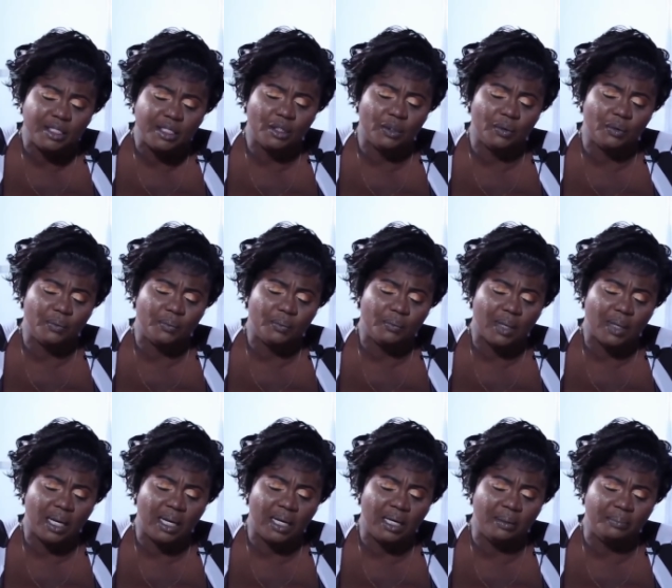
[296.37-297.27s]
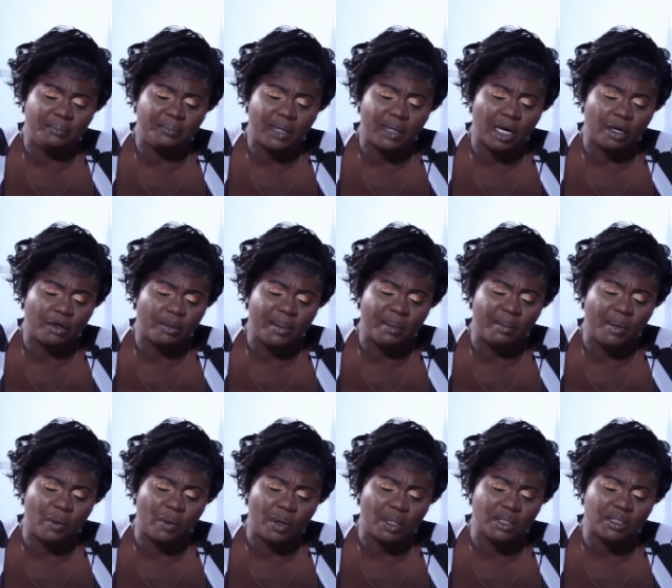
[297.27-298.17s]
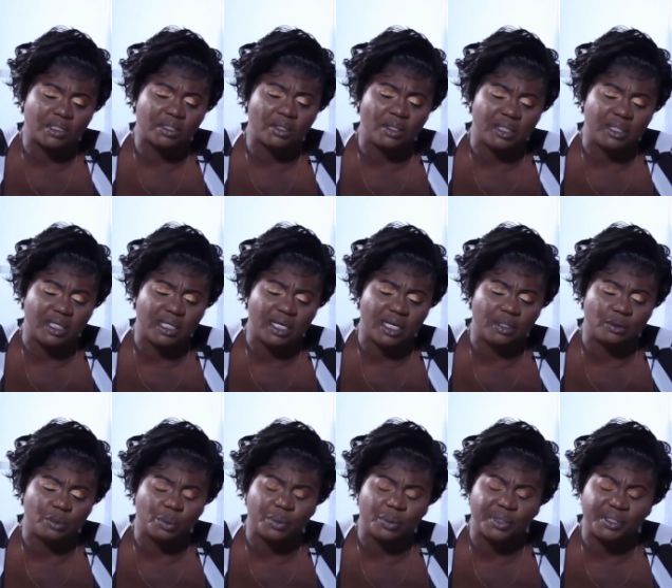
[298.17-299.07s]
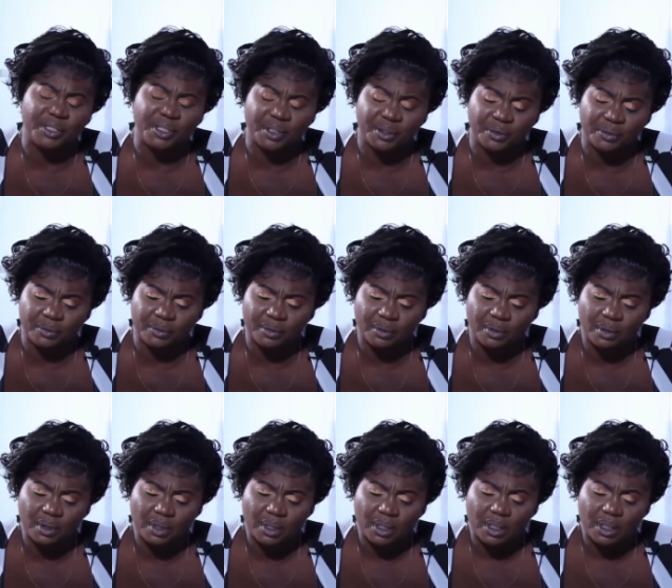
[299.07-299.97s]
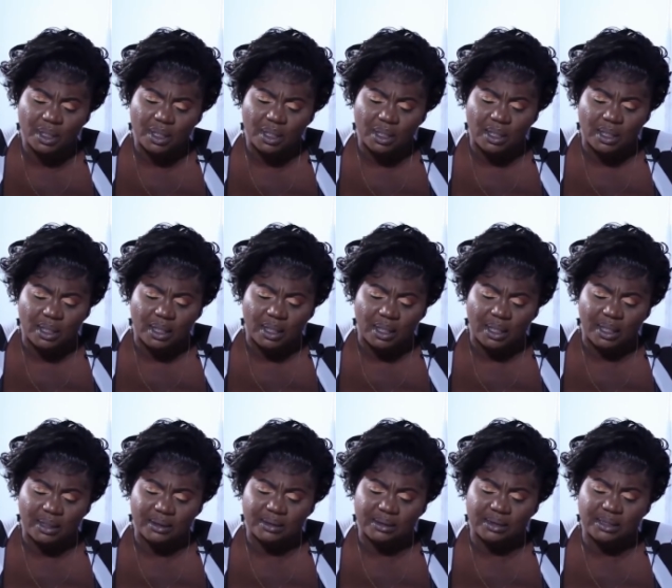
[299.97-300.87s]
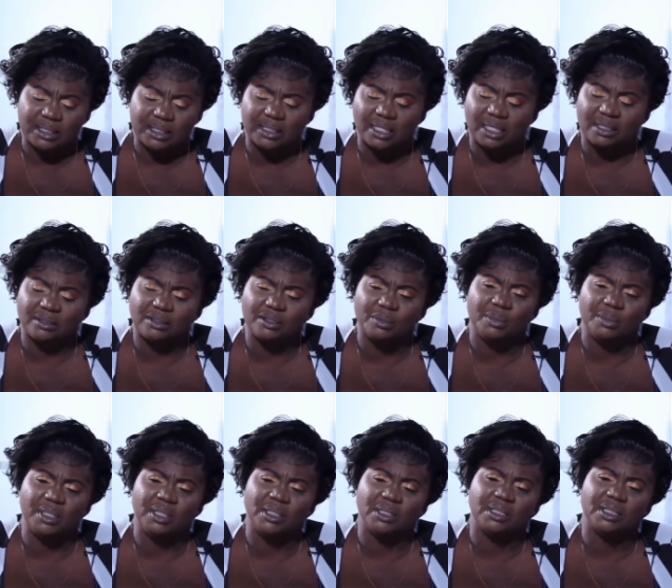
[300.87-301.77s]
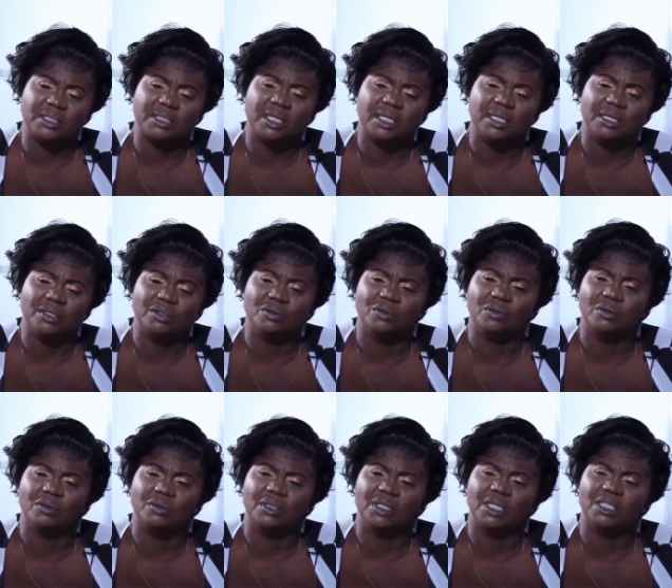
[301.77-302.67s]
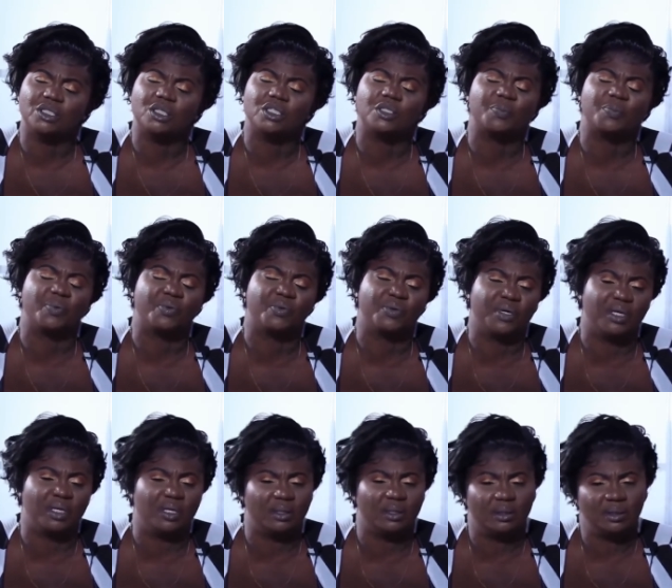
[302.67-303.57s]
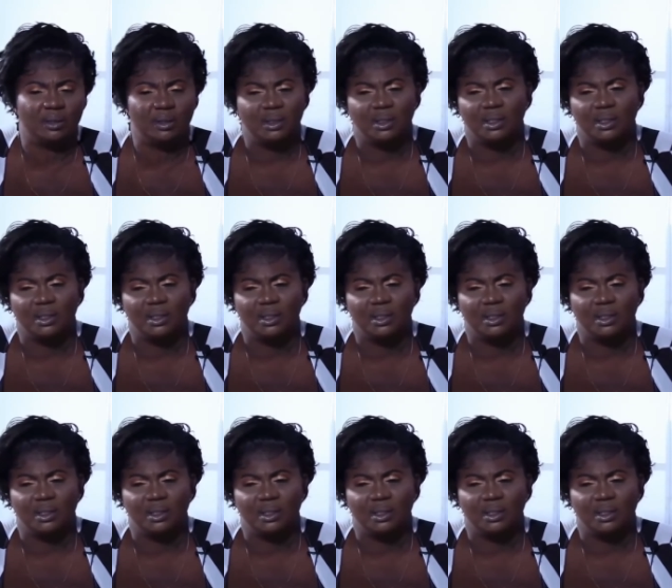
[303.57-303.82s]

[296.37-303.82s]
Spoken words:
Anyhow, I remember one Sunday night we were there. And she said to me, she said, you know, let us pray.